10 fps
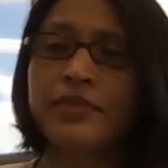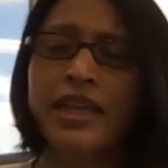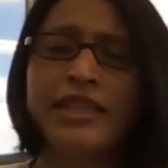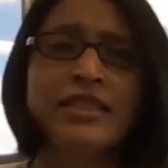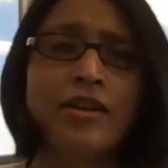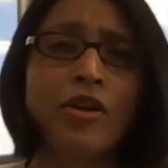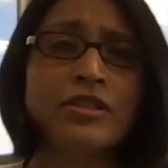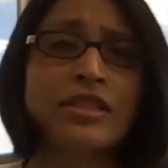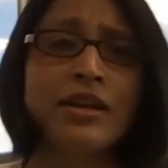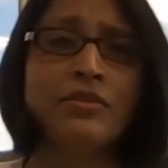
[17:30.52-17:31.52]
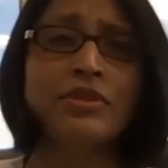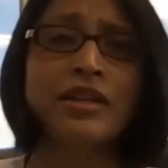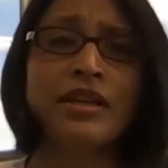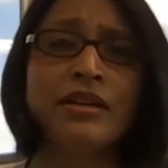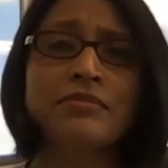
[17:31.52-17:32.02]
India lockdown,
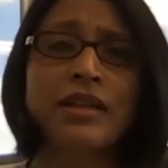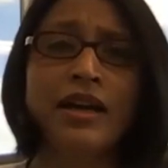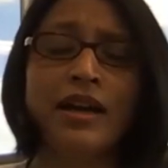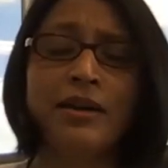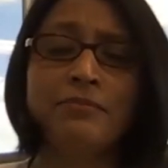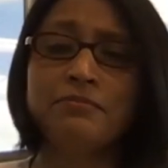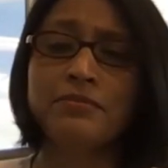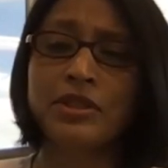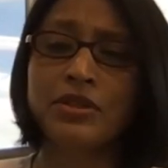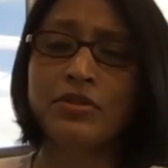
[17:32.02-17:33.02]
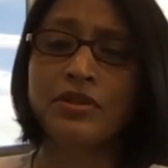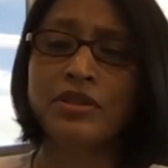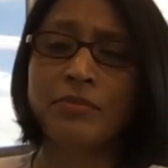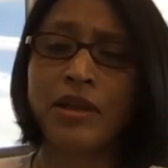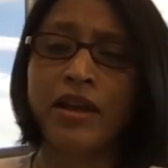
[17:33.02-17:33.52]
um, um, you know,
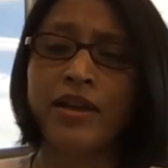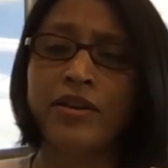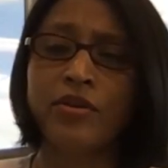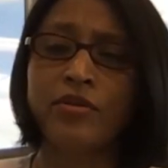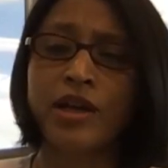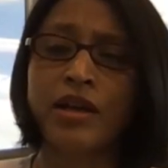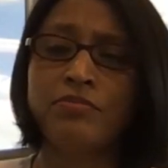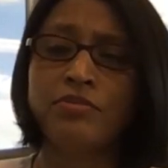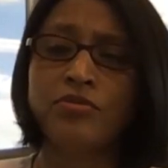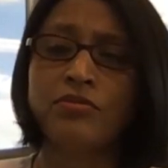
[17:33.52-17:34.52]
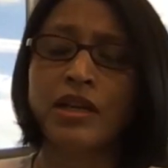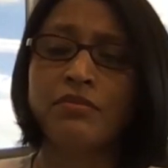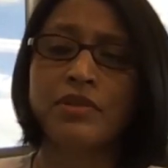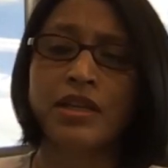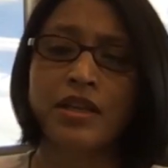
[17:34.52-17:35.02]
supply or uh, uh,
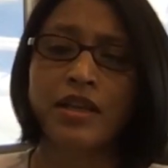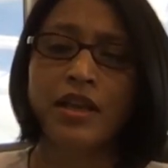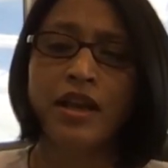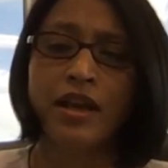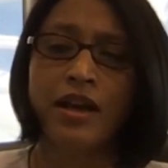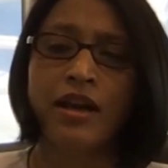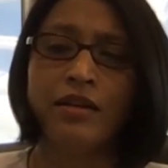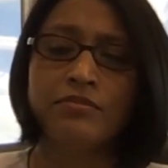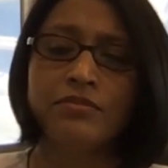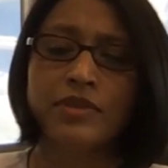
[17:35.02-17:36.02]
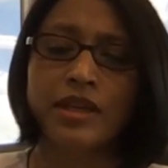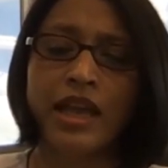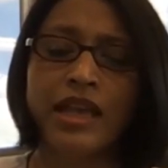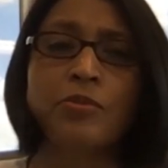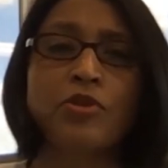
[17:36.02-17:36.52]
um, uh,
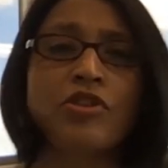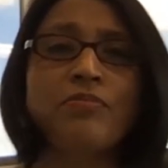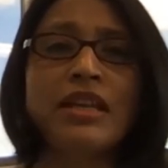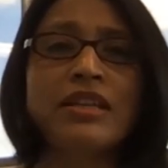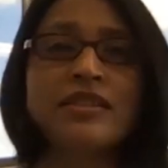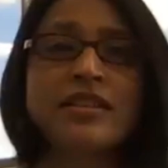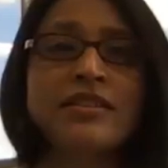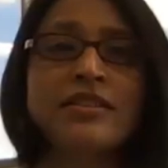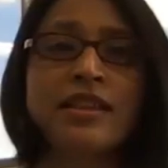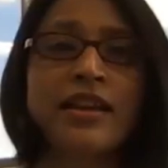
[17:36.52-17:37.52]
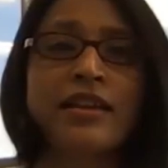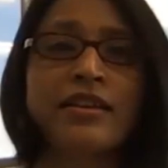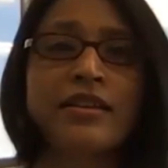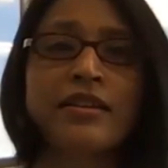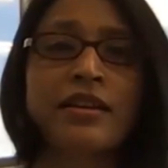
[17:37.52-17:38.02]
export of medicines
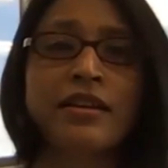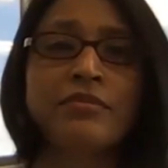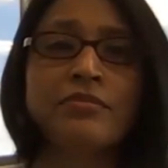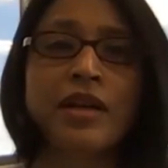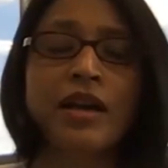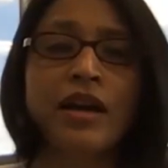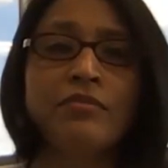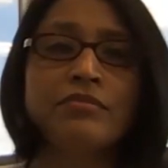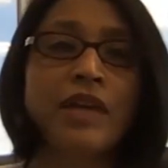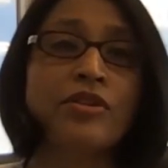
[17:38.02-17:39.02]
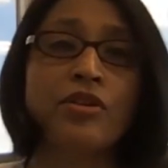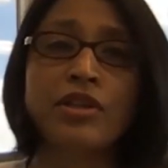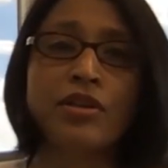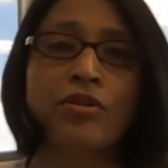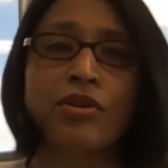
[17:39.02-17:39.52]
like um, um,
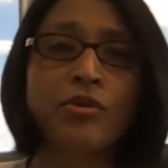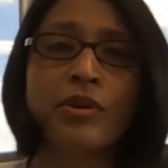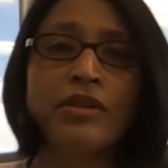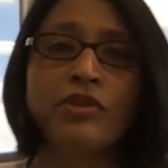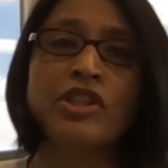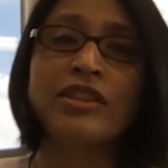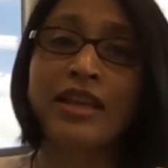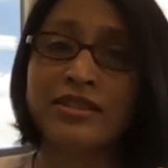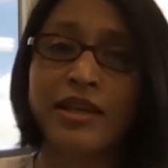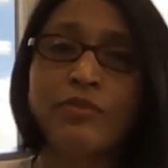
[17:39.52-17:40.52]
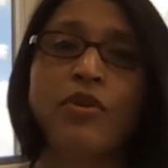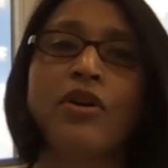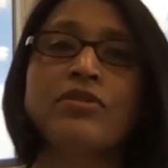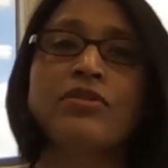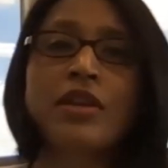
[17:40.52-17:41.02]
hydroxychloroquine, which at that time
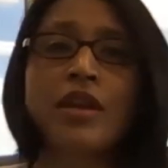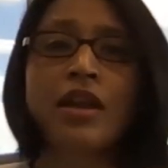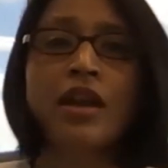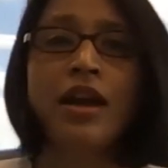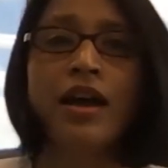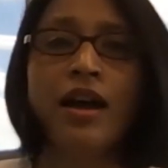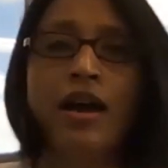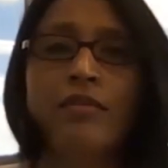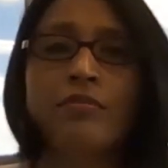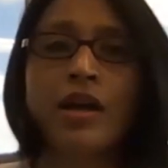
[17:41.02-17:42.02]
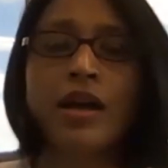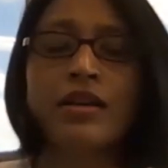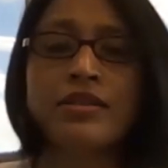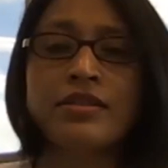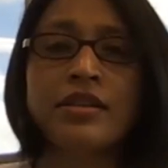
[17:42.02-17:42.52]
was uh, uh,
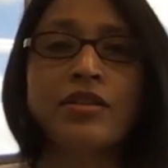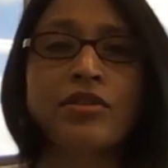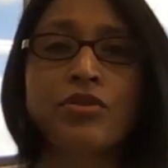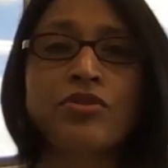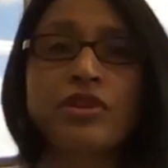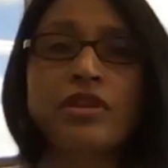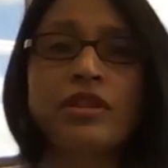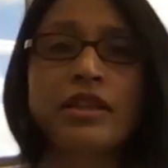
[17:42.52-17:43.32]
considered crucial.